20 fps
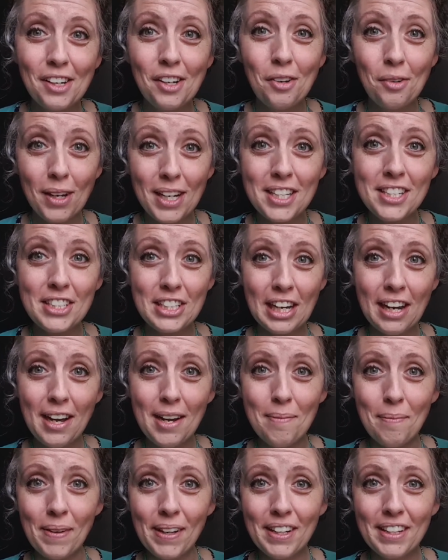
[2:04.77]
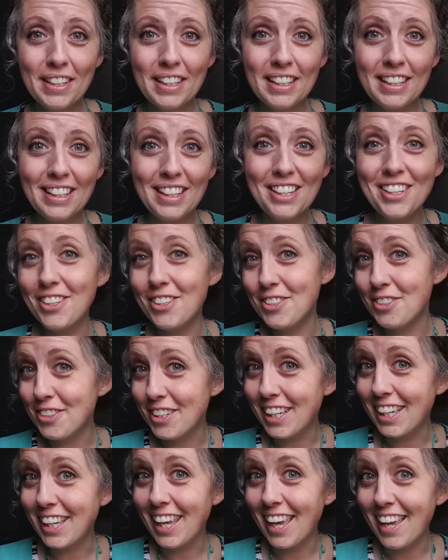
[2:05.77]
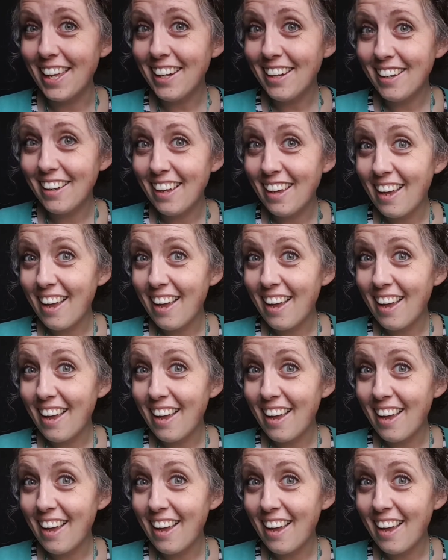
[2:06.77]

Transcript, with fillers: Great job. Can you do it again?